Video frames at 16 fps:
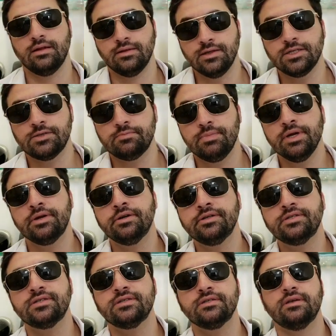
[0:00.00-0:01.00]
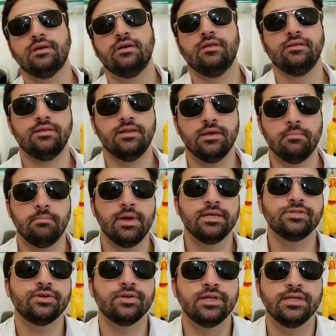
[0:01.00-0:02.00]
These speakers, the
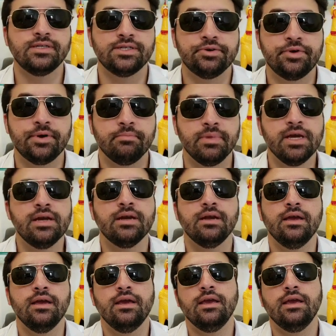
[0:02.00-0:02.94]
Mandolin Ceramik,